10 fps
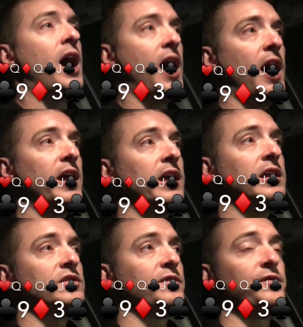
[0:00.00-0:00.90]
uh,
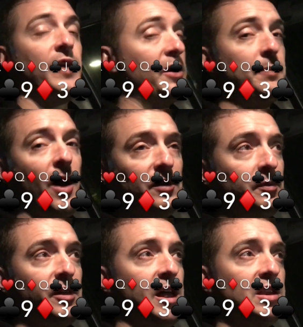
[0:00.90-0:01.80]
it's very
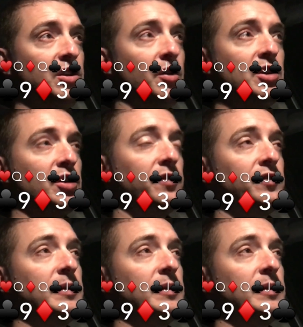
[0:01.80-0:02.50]
possible that you know he could have